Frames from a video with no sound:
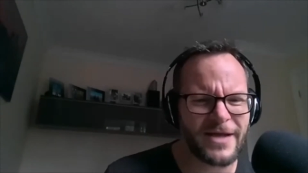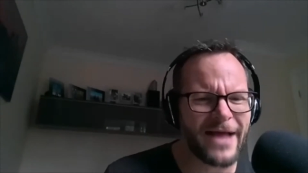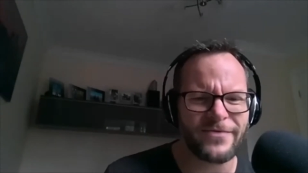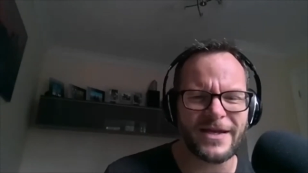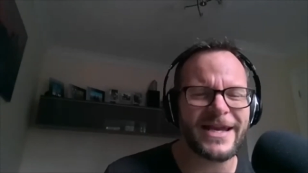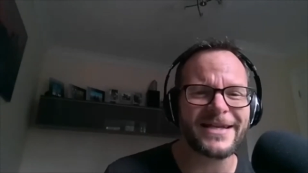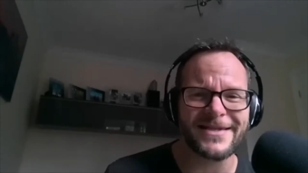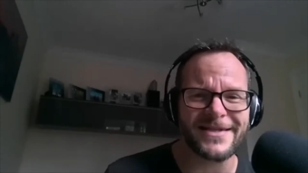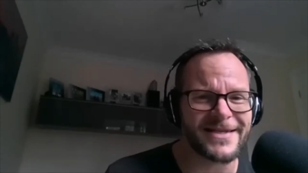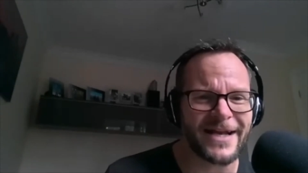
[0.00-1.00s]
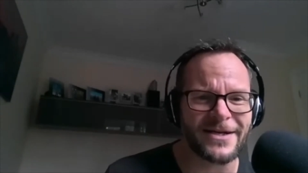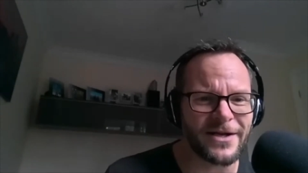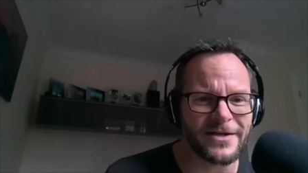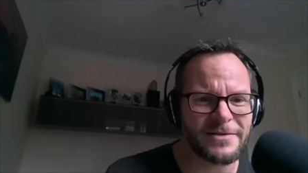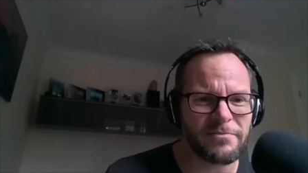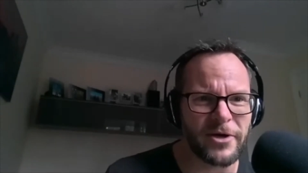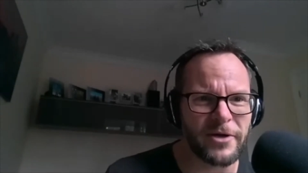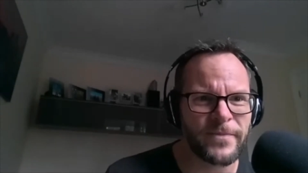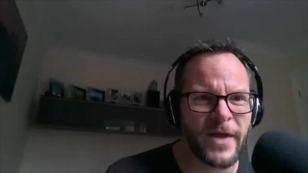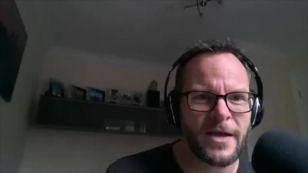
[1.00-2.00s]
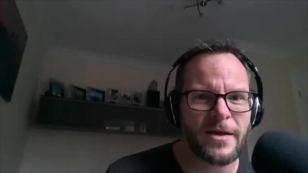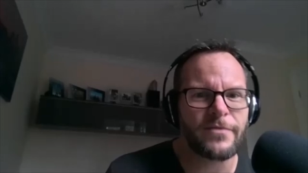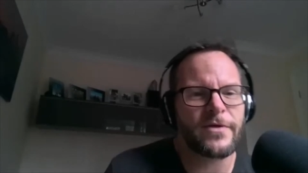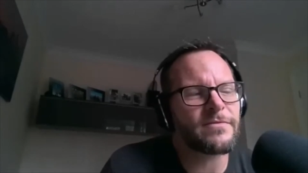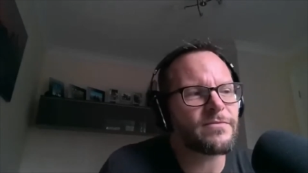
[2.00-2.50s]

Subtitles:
the list is endless. But the